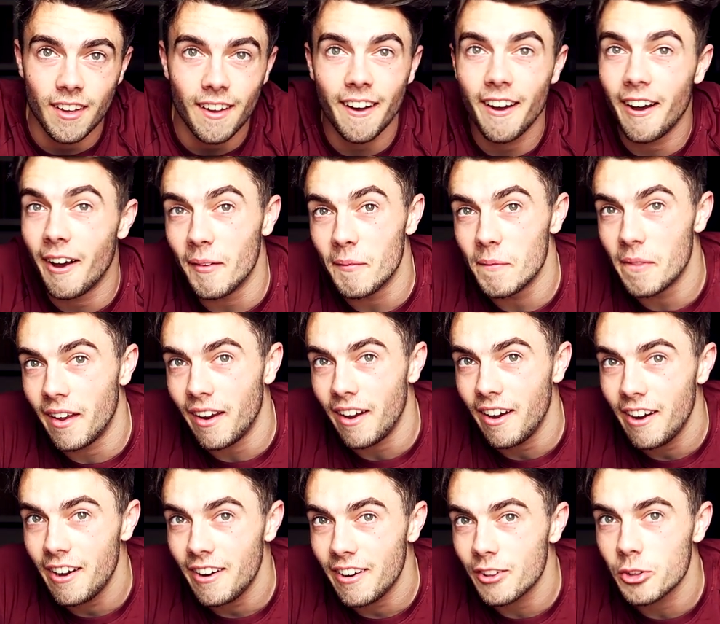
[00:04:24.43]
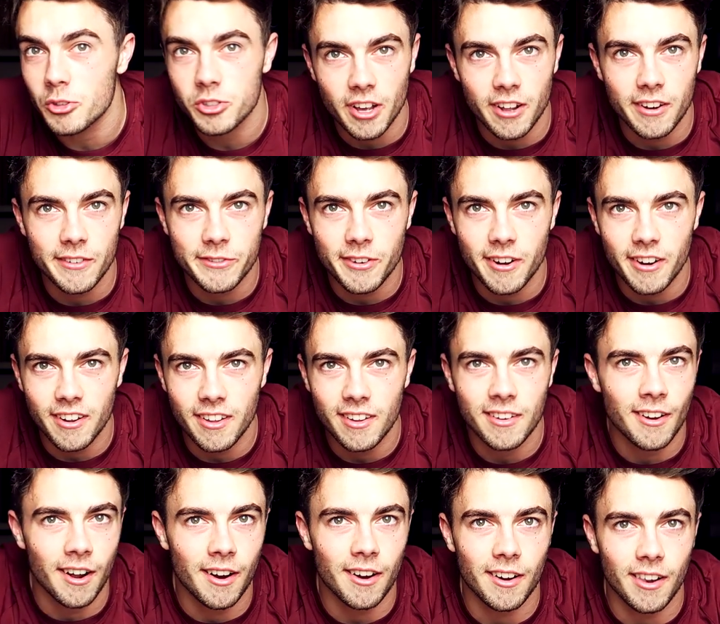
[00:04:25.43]
Um, the hair looks kind of funny,
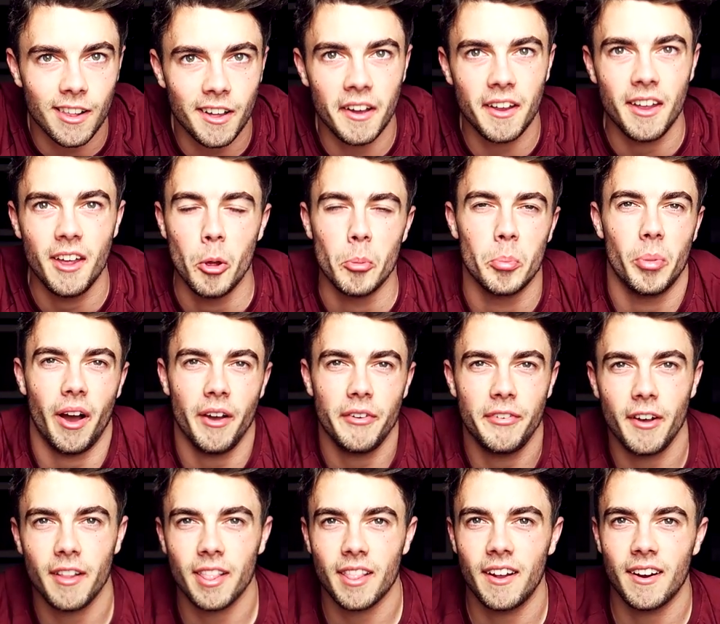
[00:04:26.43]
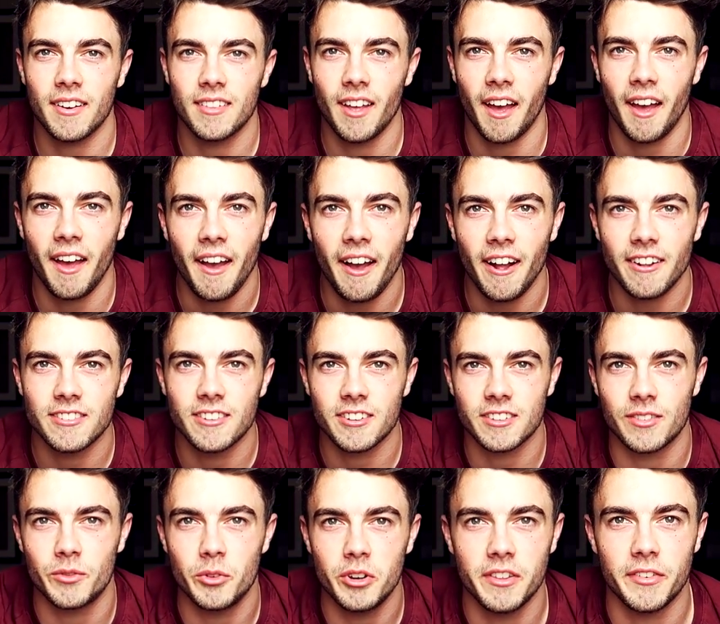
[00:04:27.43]
not gonna lie, but I felt like the hat
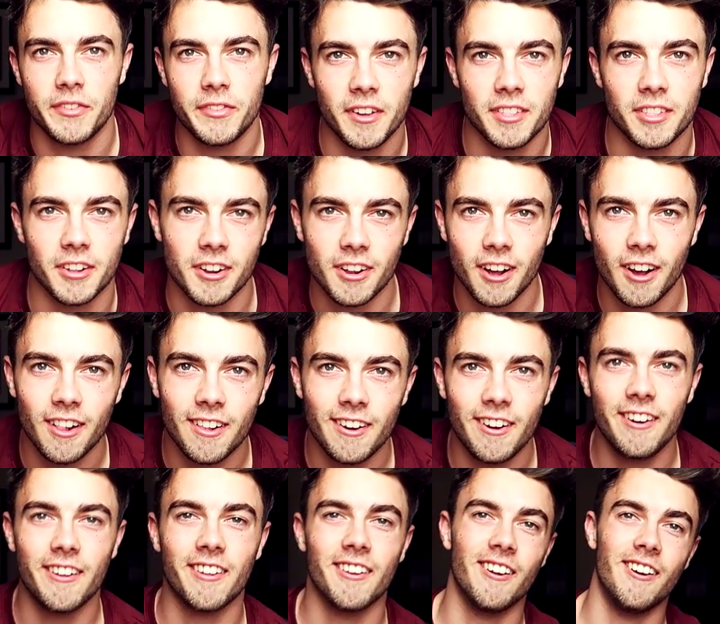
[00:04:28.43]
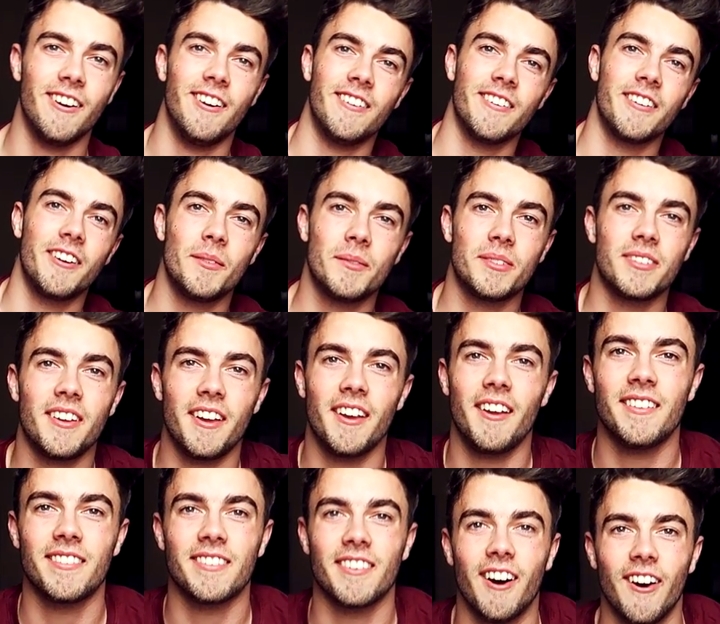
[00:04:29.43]
doesn't really fit the color, you know, you know what I'm
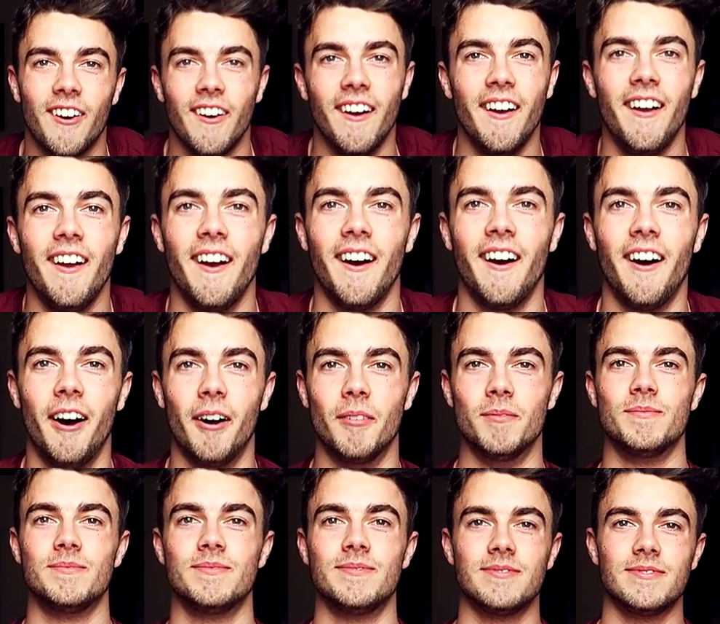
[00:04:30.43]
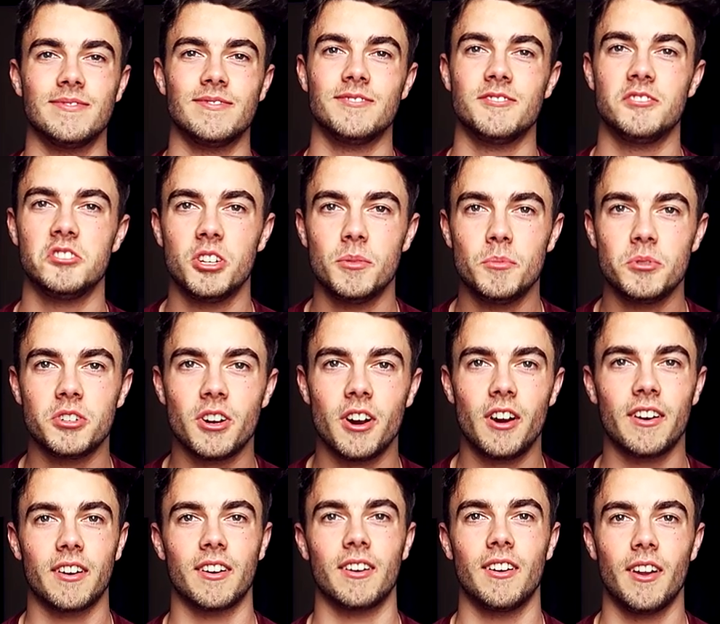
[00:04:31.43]
saying? So, um,
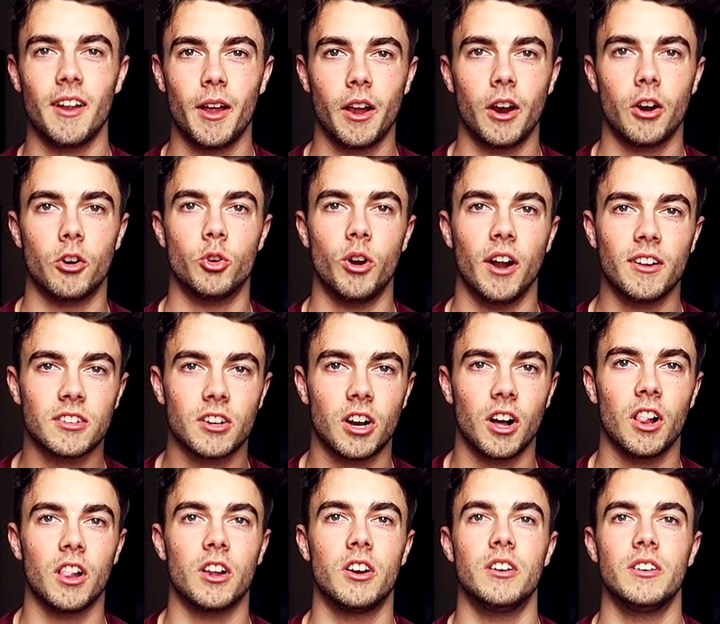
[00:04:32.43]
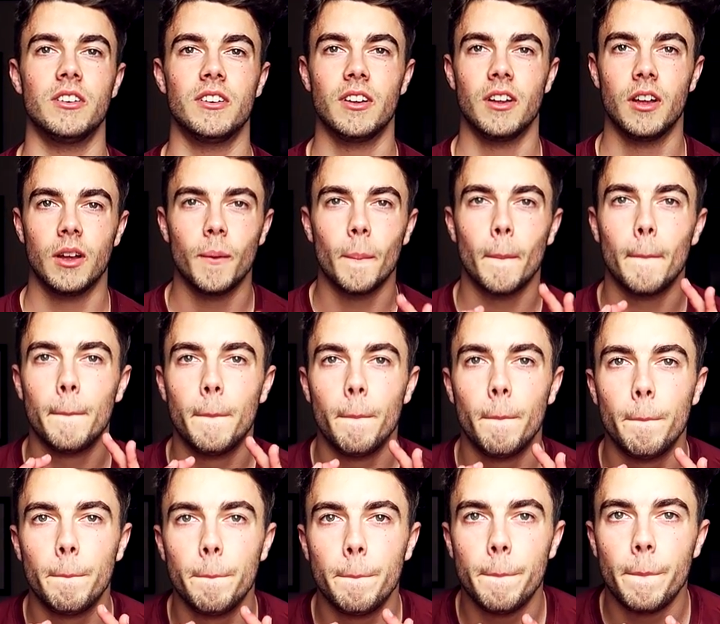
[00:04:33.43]
Gymshark, red color,
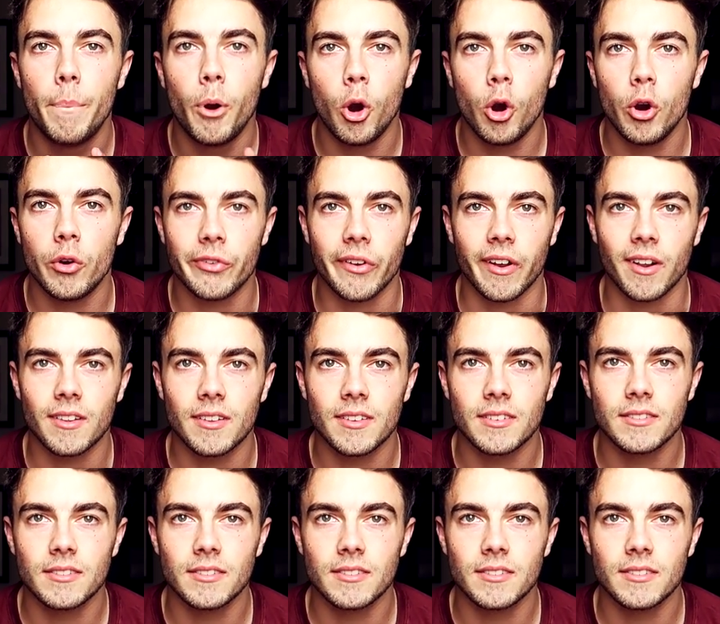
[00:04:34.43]
perfect.